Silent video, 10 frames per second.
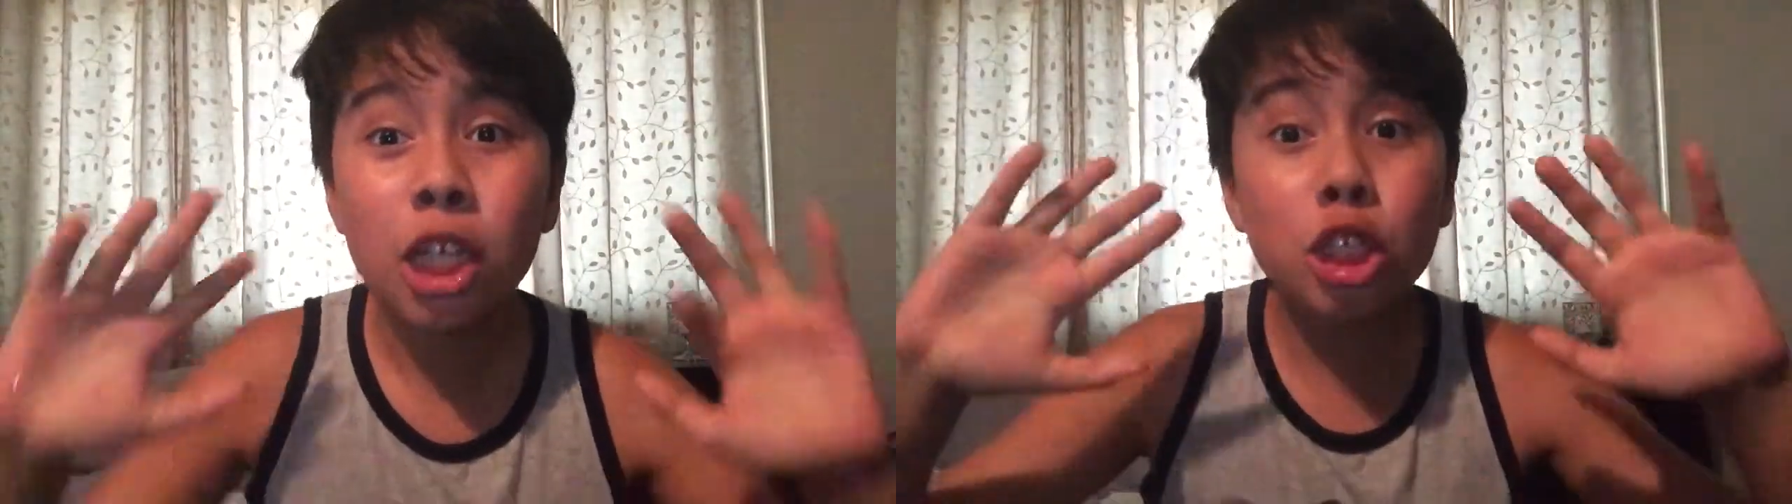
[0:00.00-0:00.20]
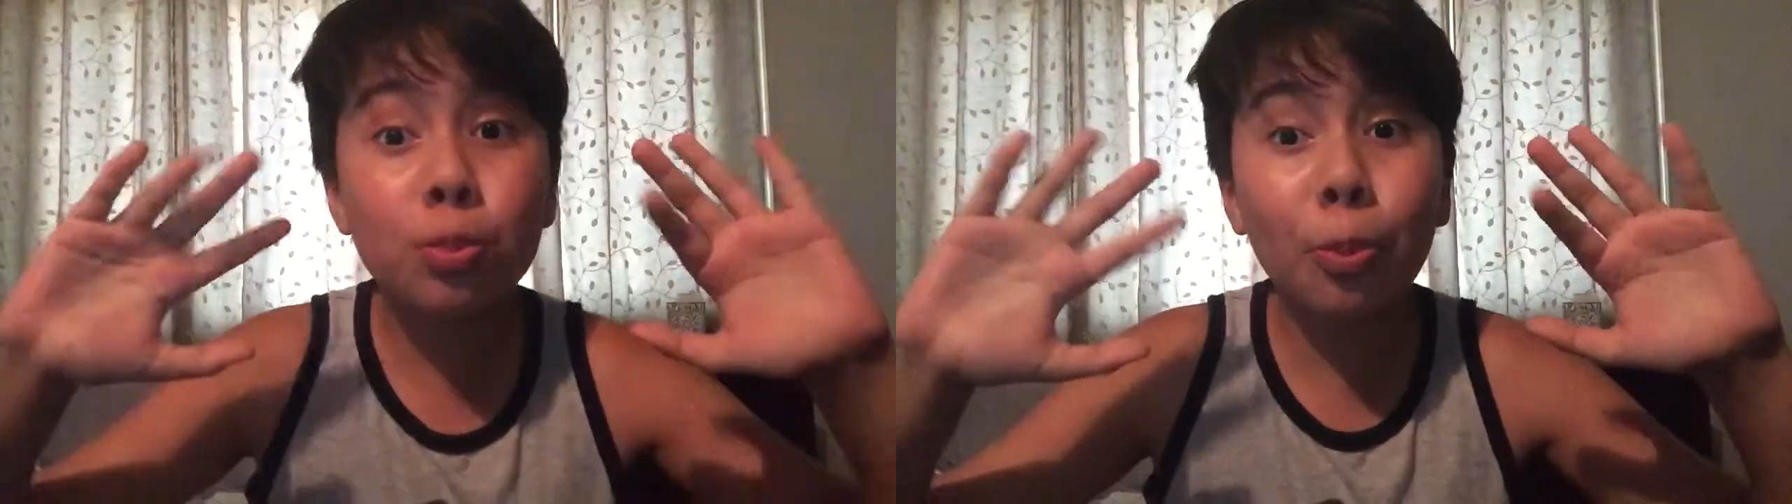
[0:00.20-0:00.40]

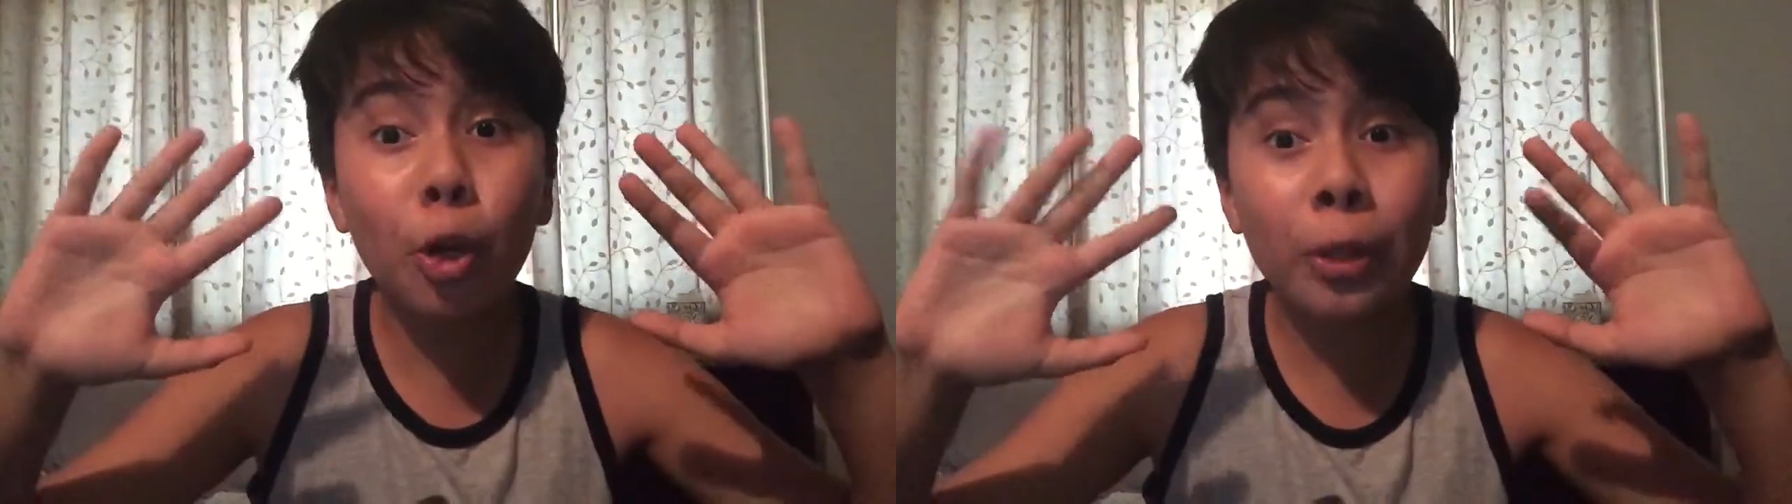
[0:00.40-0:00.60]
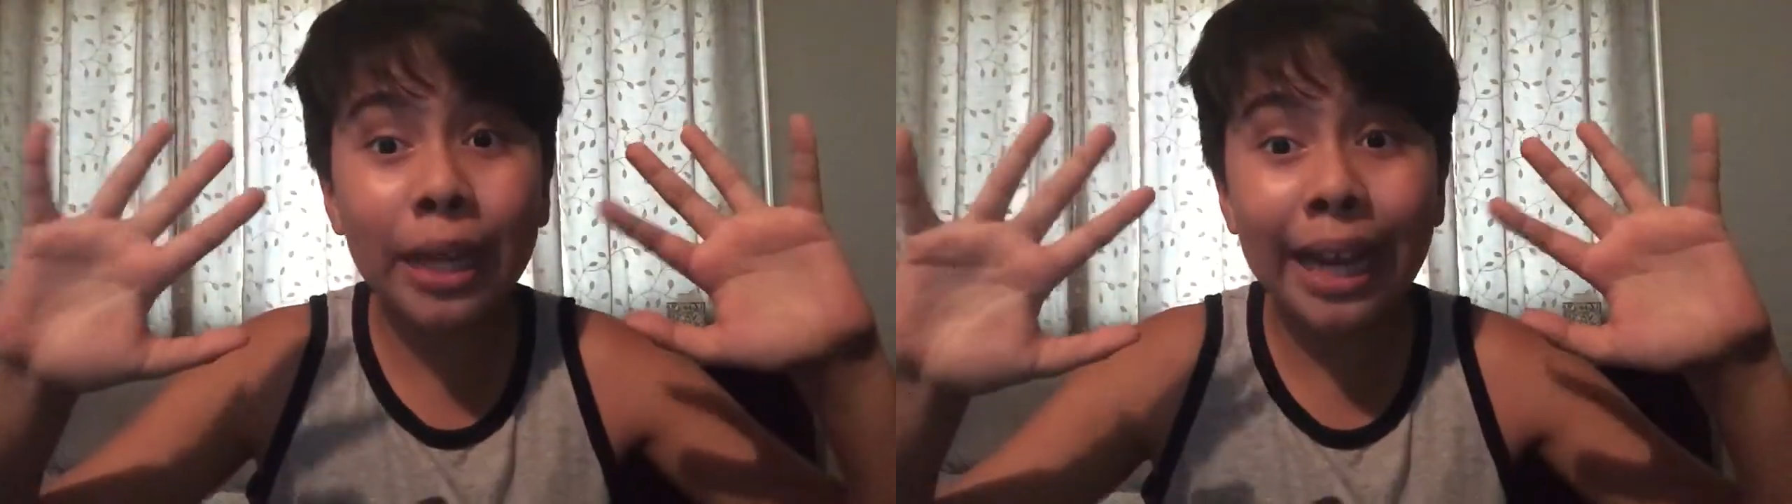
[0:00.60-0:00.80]

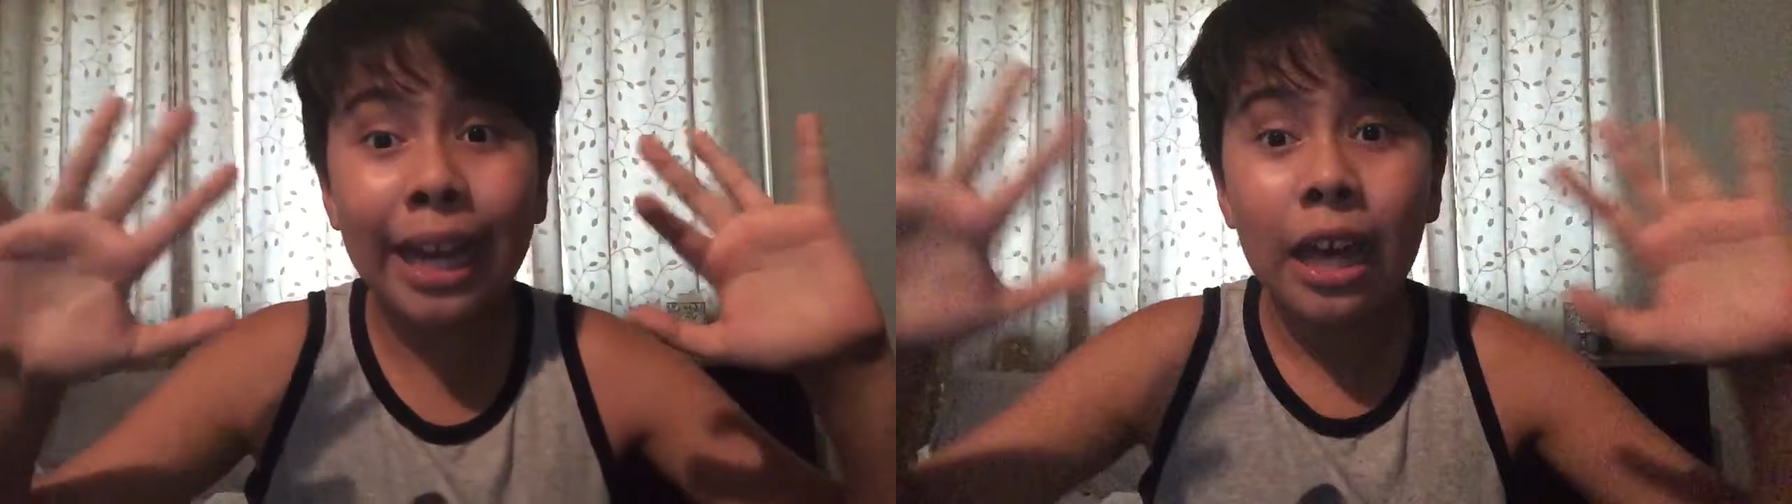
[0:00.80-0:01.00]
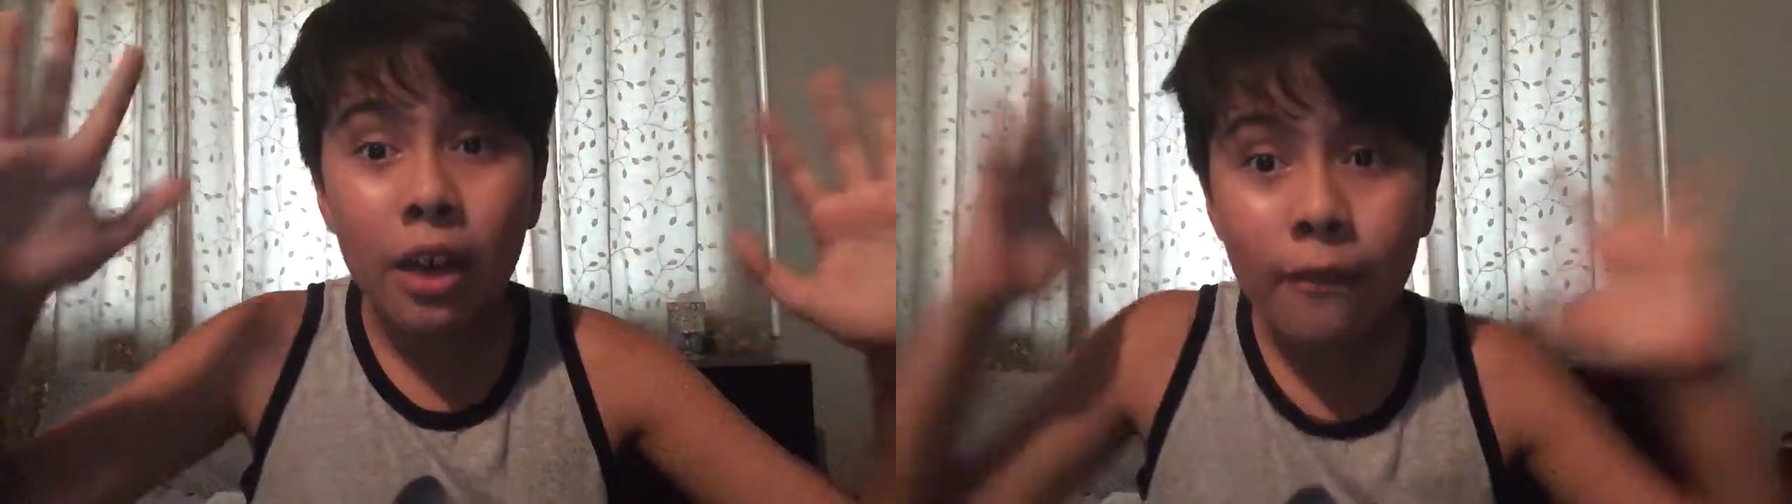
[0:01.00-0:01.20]

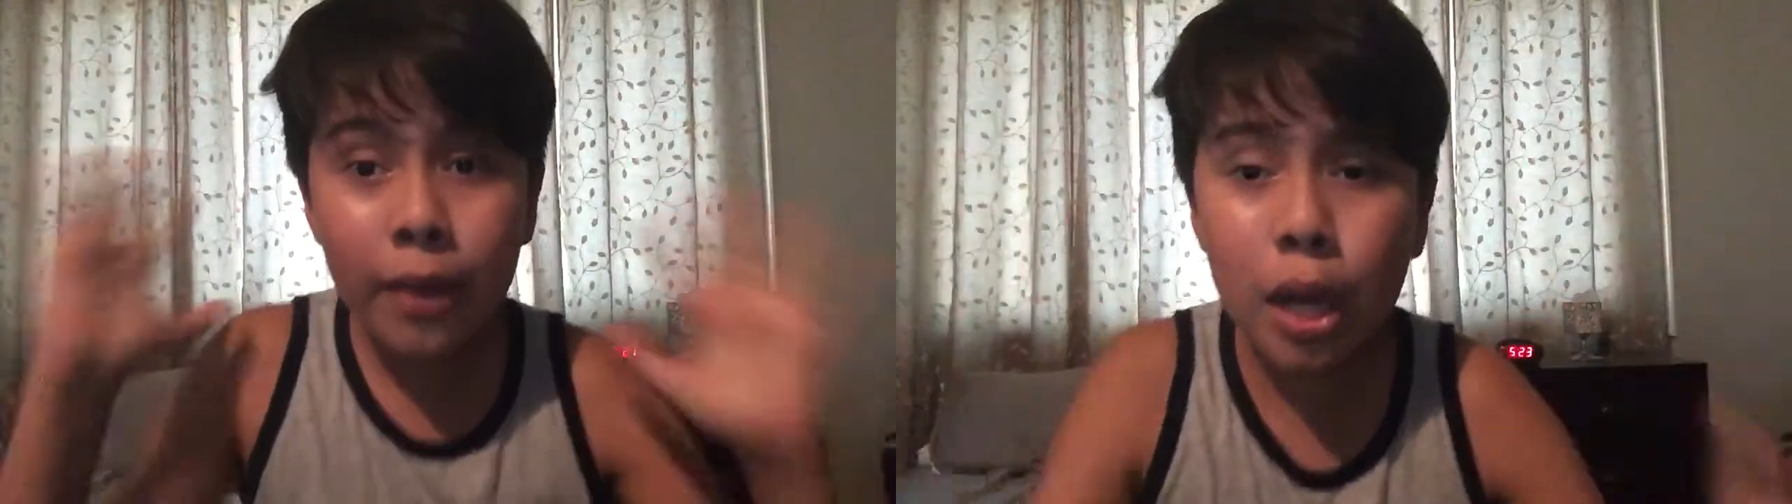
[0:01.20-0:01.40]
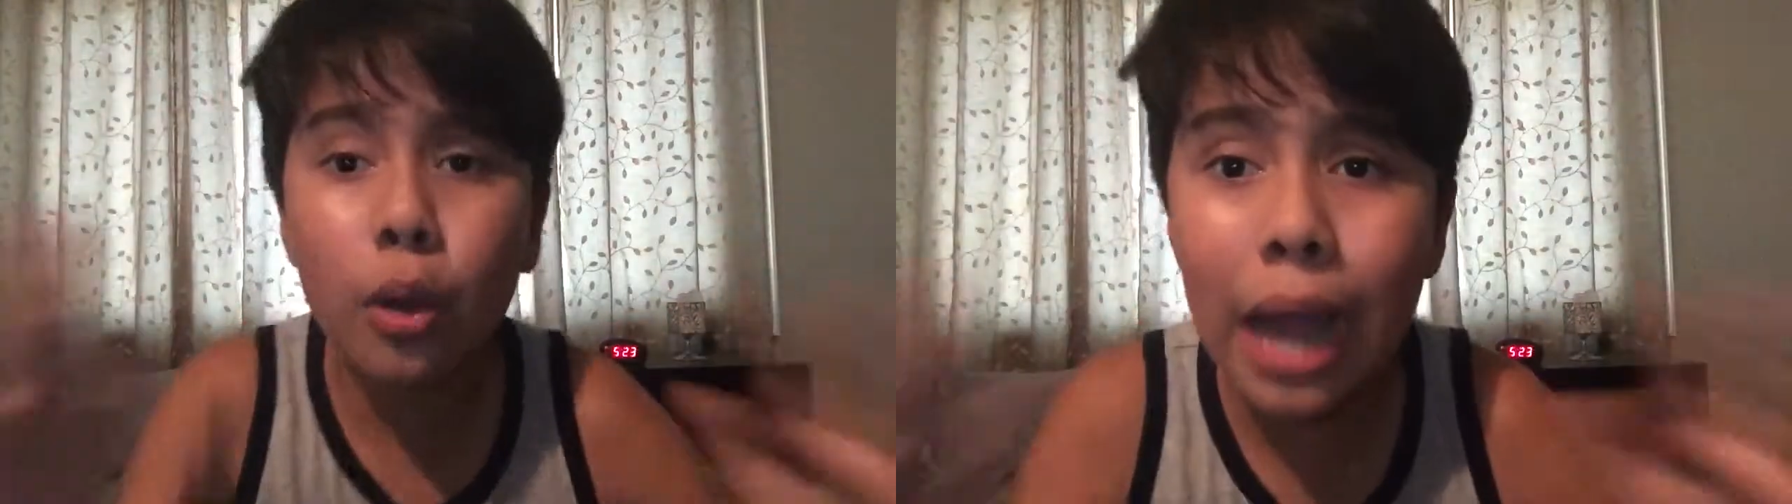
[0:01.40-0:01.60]
spooky
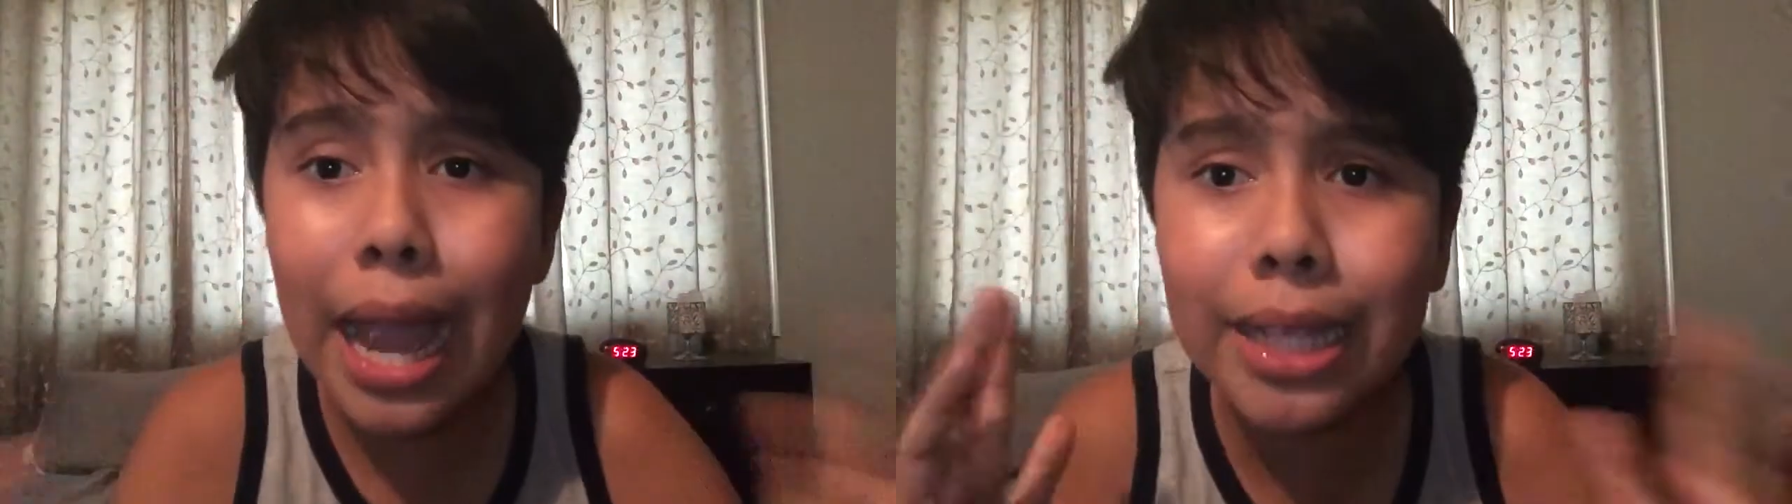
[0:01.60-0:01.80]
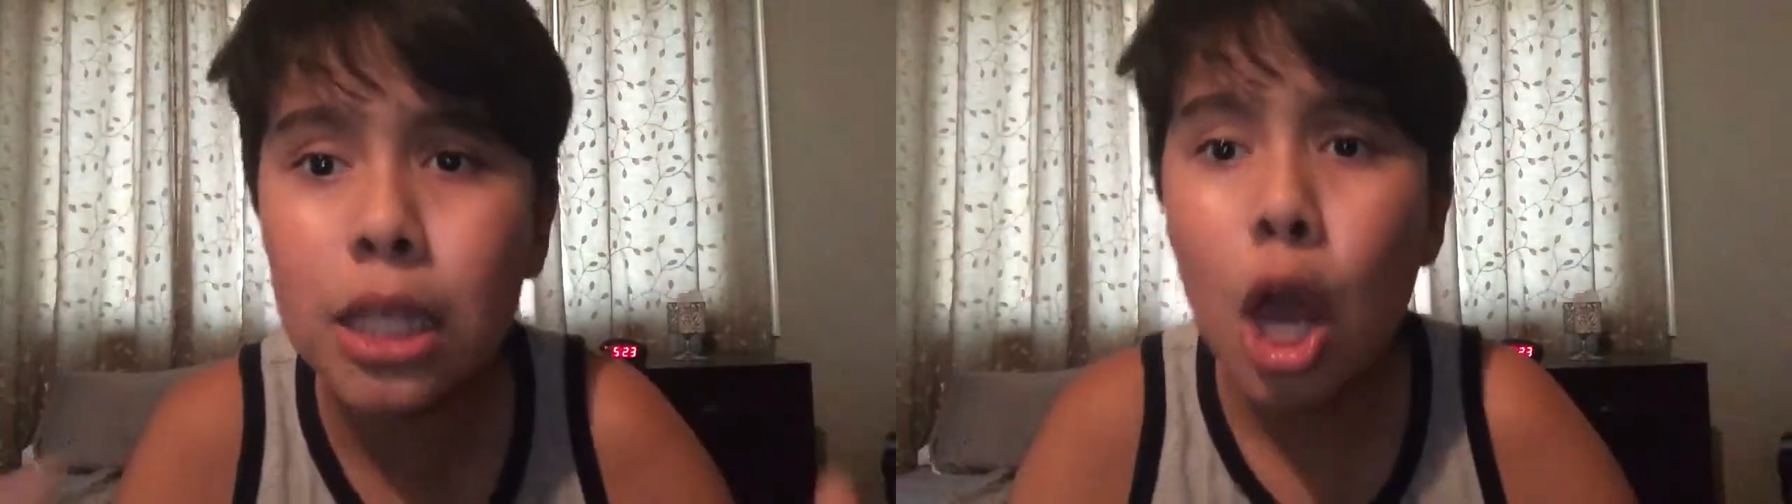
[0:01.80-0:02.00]
video,
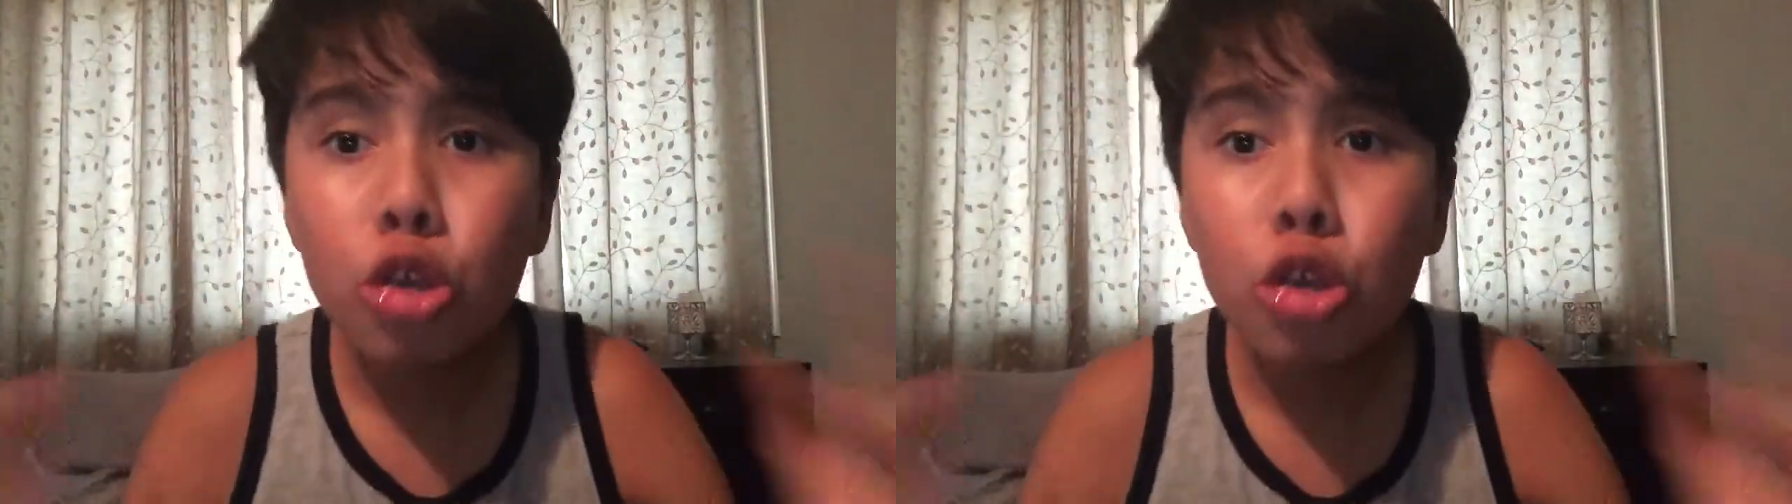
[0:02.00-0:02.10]
guys.